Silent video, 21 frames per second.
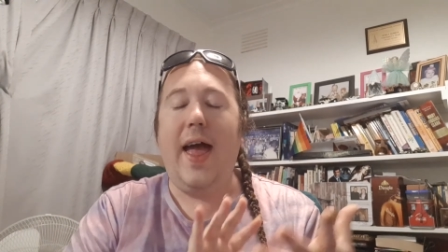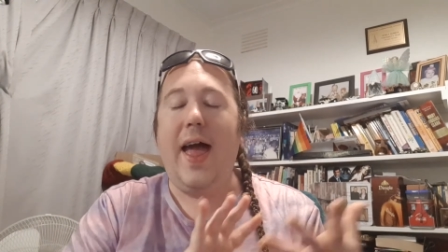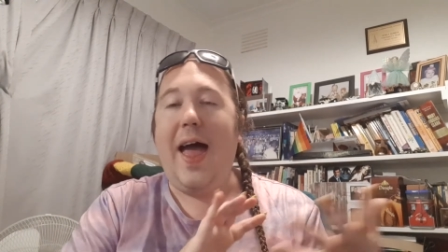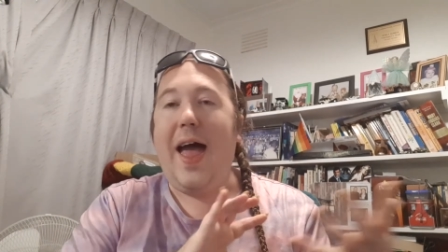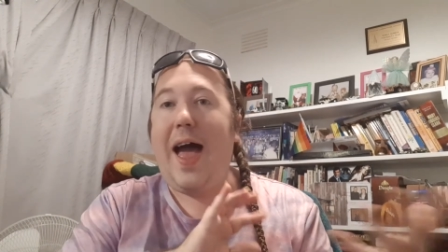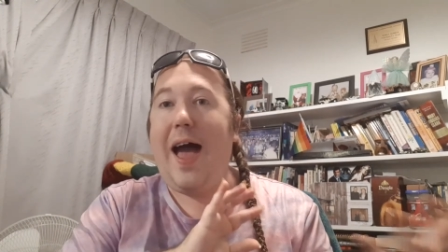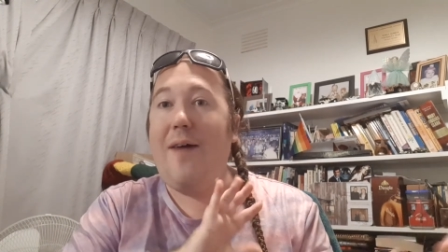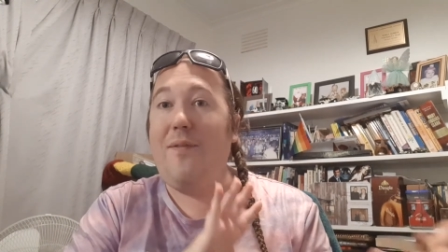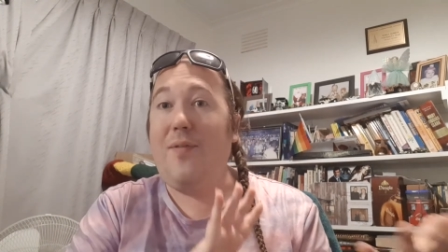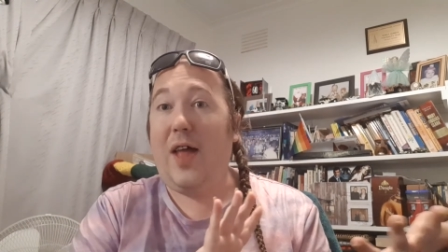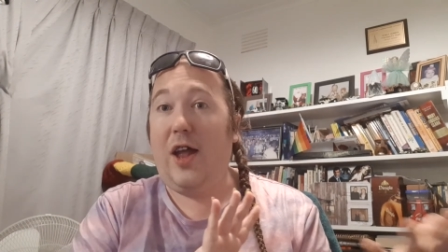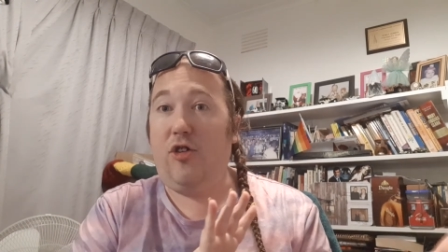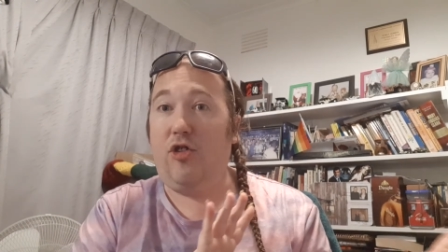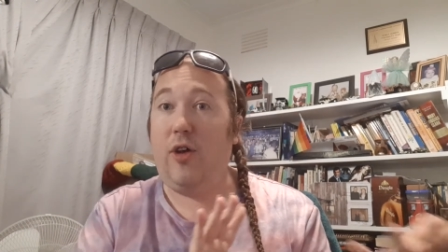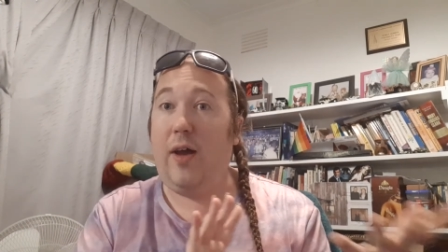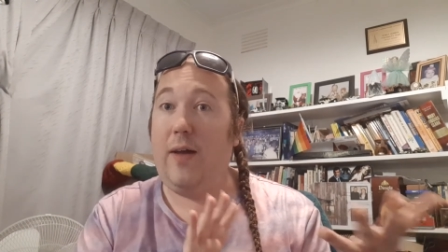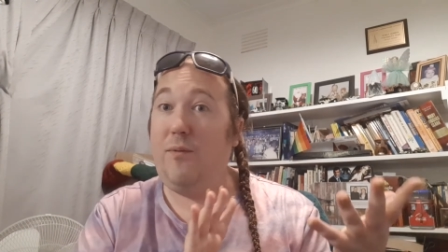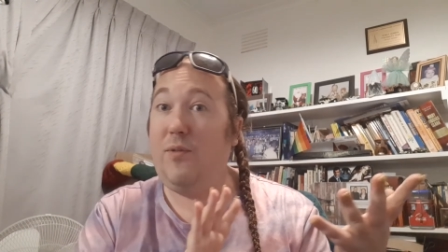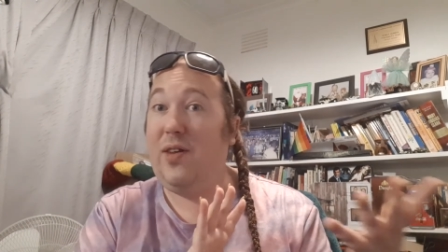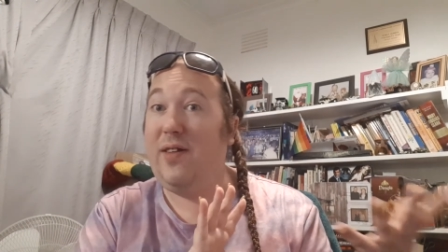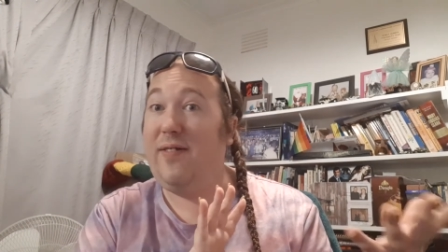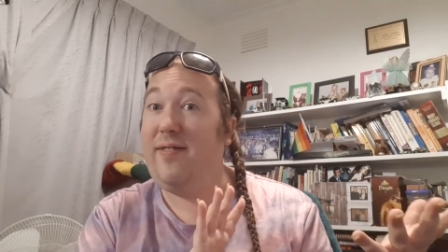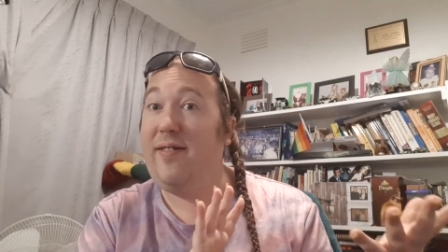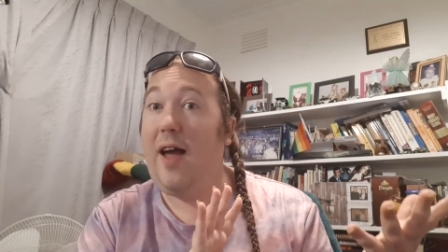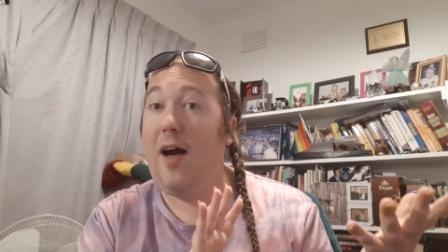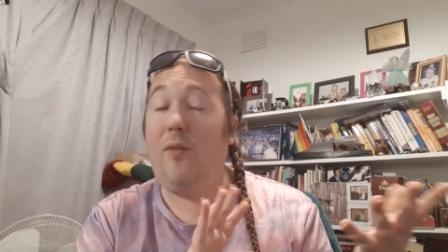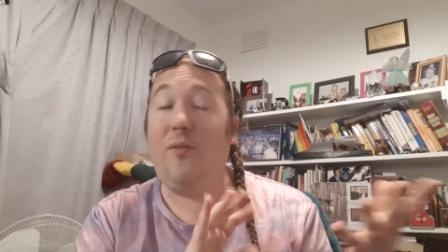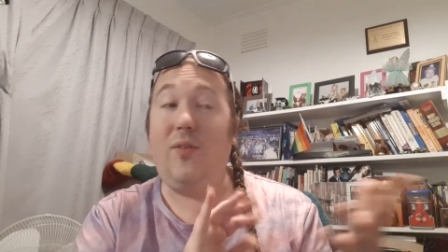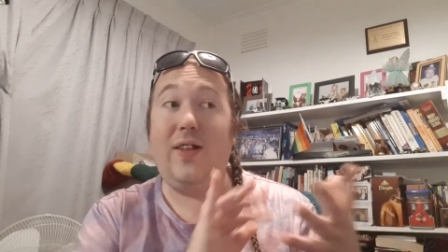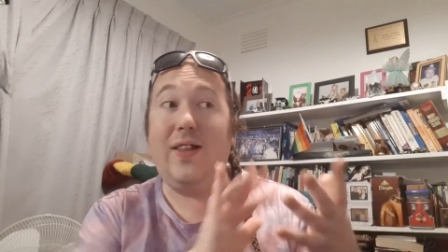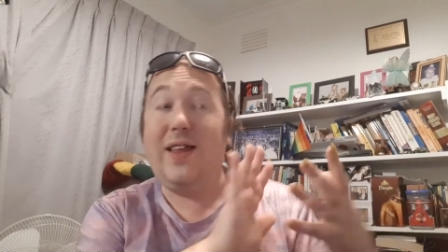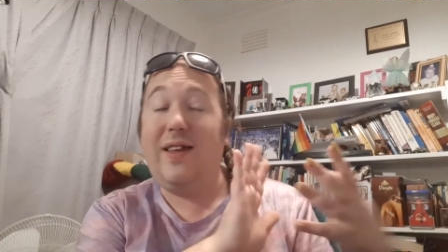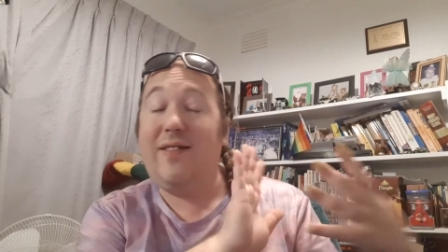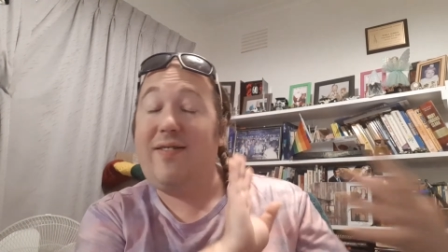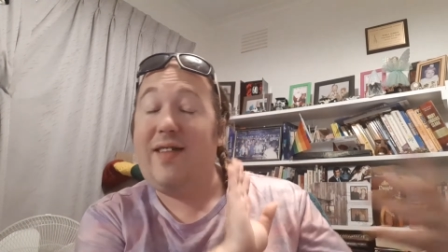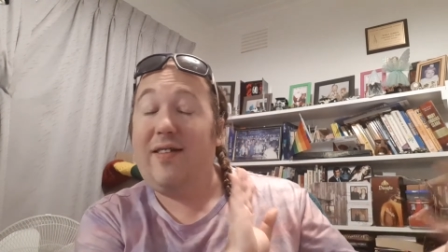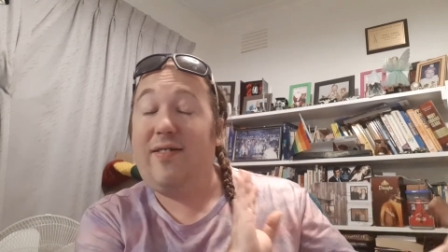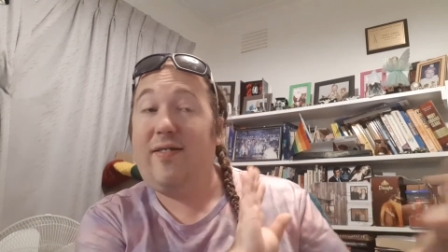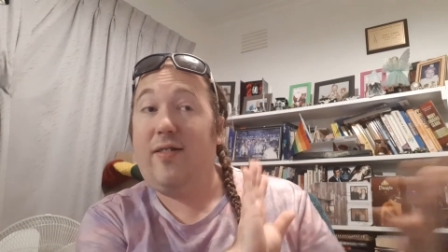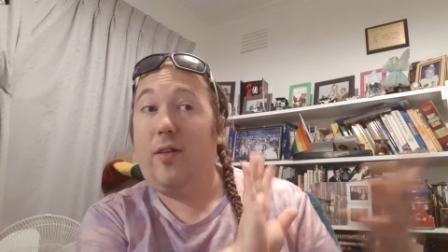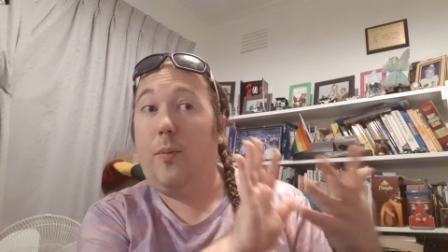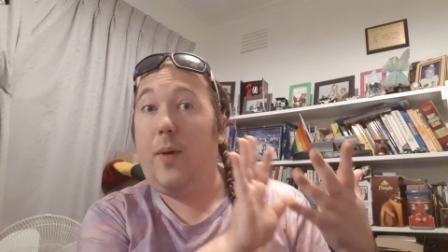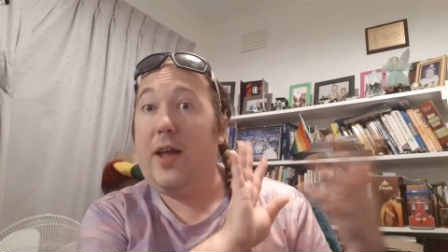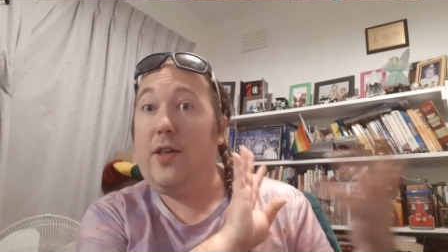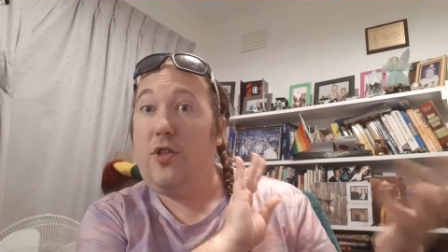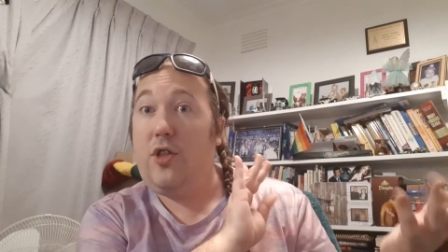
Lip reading: have that time for yourself, at least that's the way,